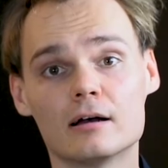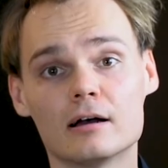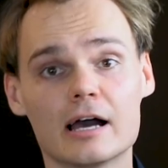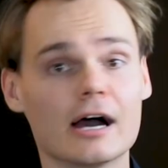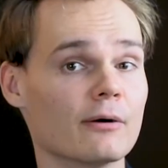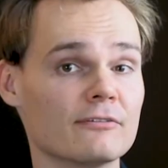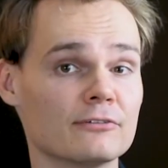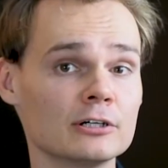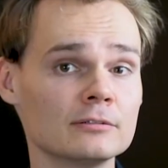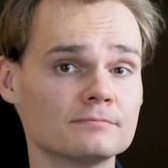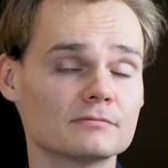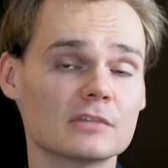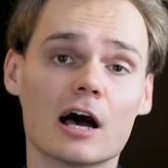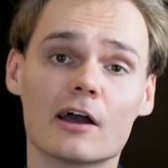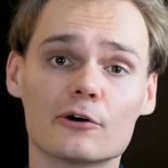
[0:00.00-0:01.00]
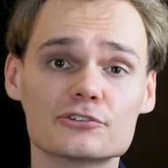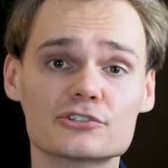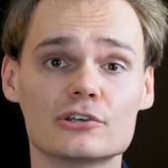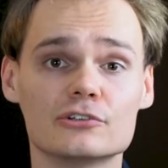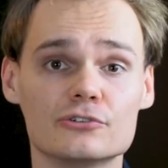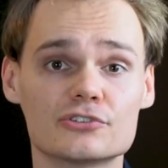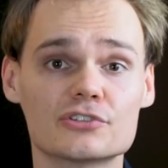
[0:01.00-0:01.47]
However, I also
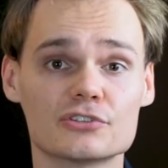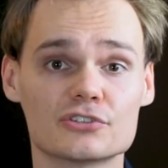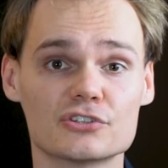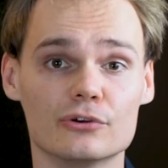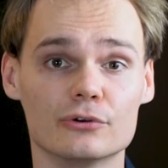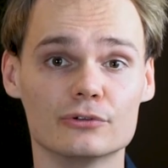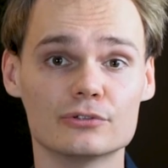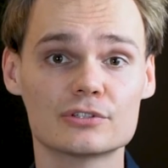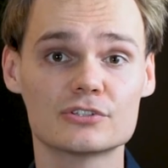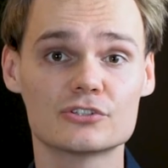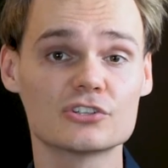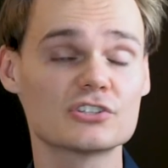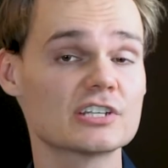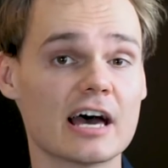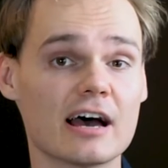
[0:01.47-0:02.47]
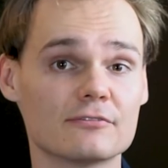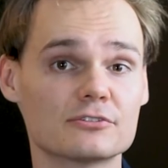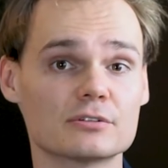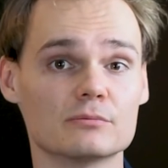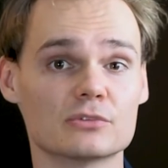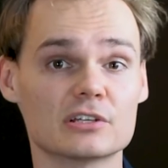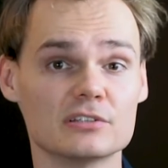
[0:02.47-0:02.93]
use the SNOOZ just to have
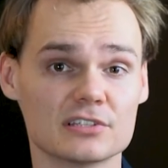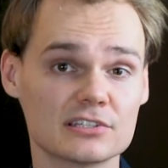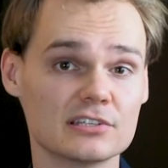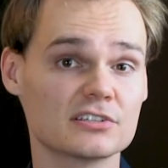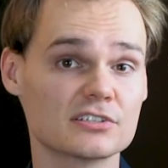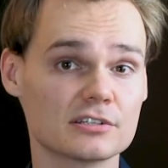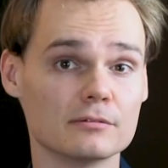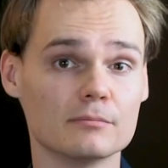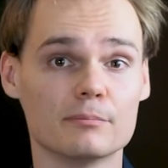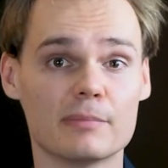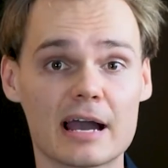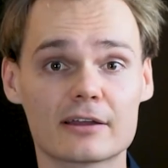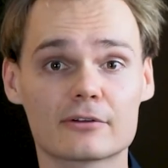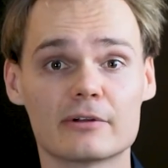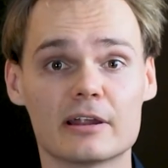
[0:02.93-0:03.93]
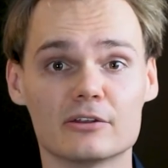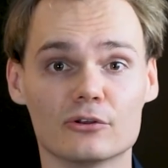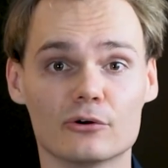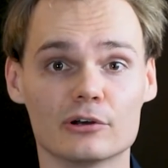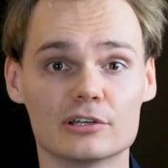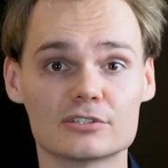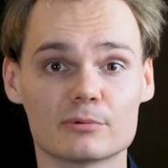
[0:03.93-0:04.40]
some consistent background
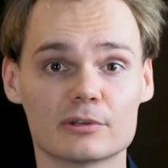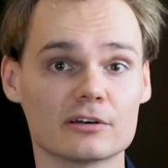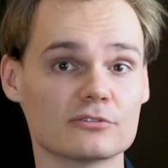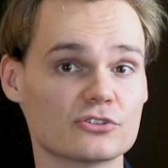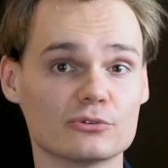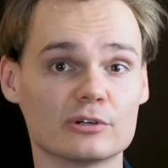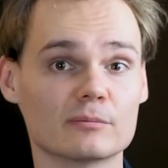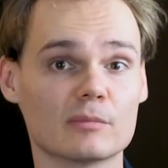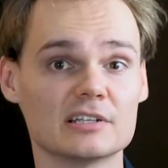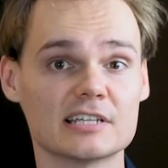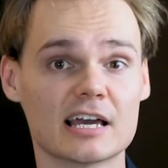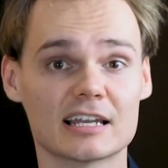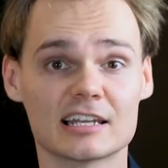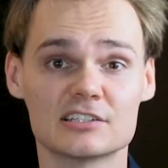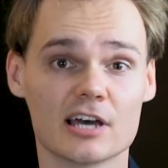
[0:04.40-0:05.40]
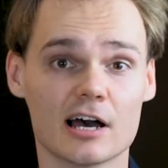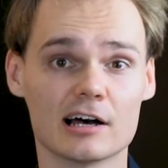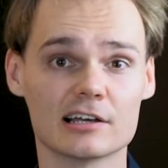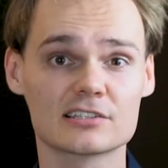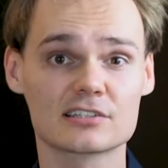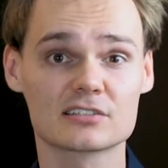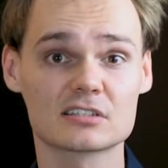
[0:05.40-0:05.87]
noise when I was doing my daily
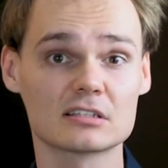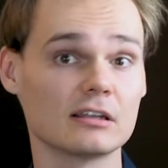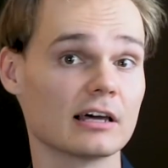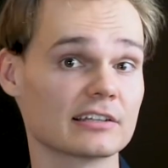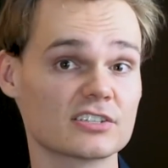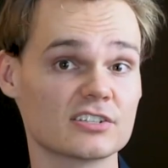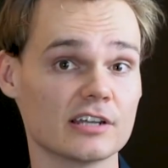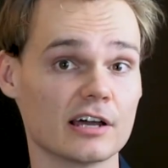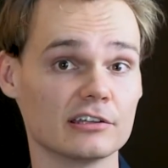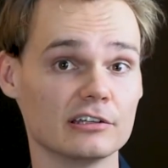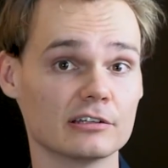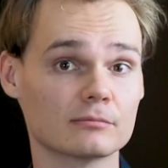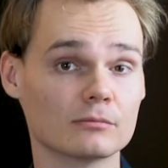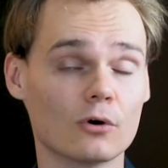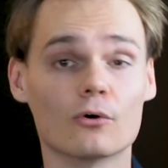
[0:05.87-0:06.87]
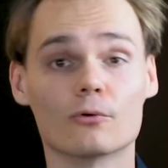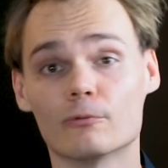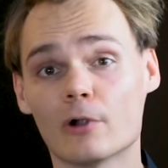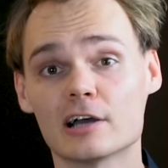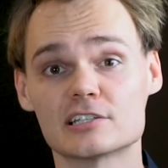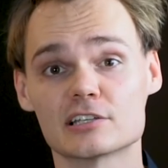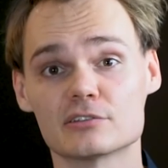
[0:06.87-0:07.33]
tasks like studying or
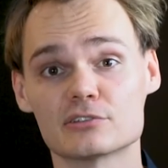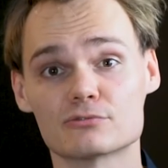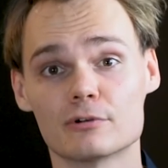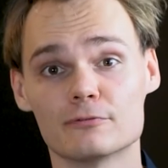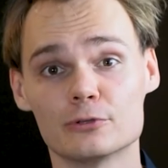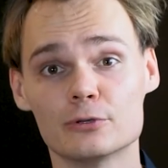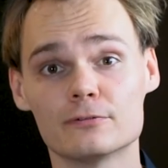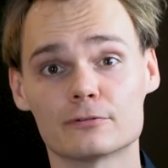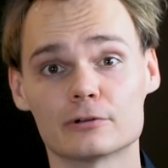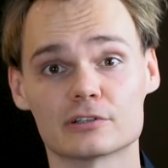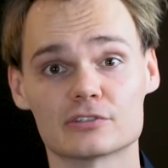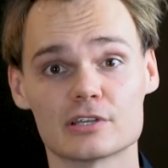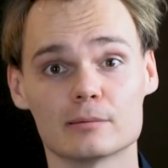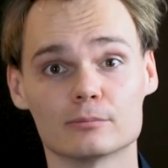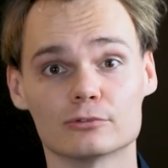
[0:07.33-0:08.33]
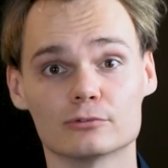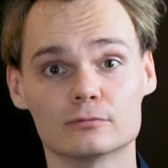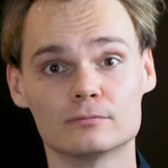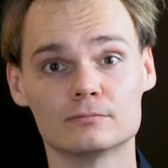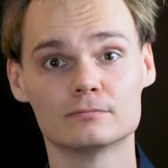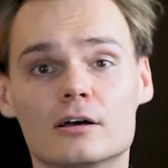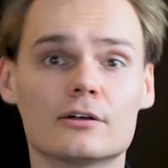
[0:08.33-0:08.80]
writing this review, for example.
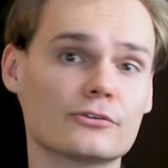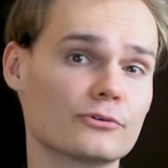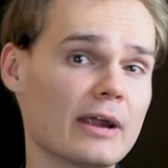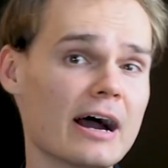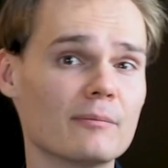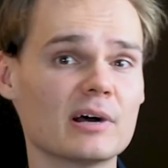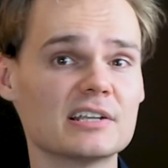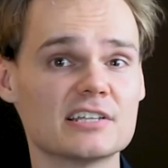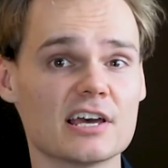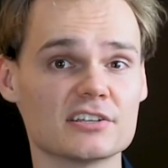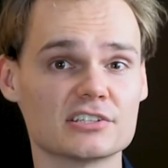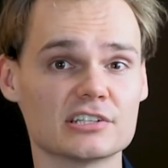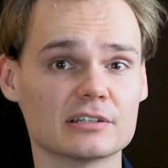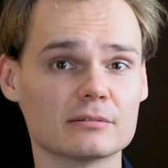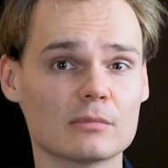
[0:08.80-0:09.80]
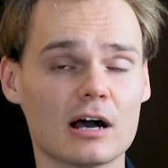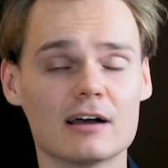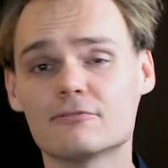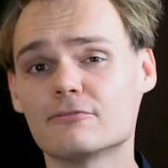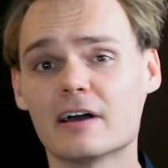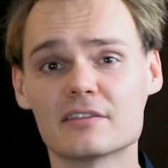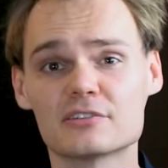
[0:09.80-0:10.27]
Throughout my testing,
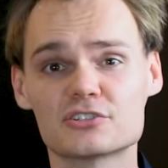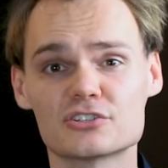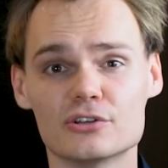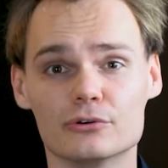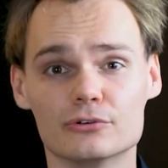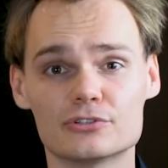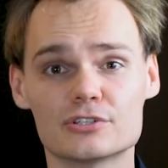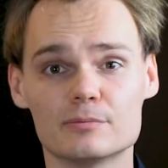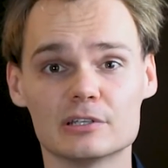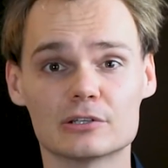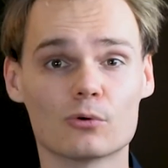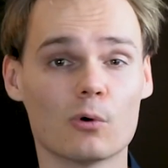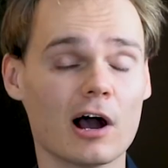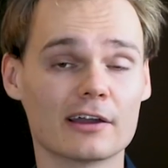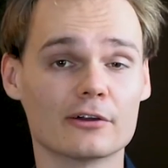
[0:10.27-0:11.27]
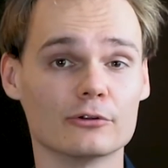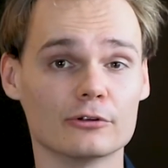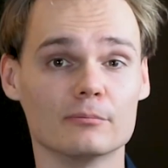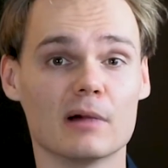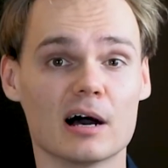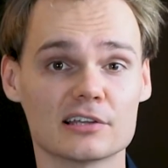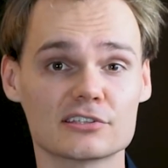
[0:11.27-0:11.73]
I've found the SNOOZ to be quite good
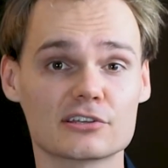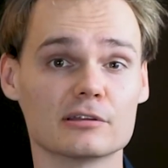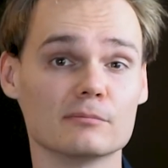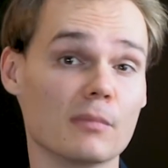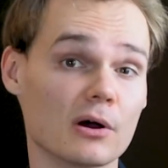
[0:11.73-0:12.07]
at masking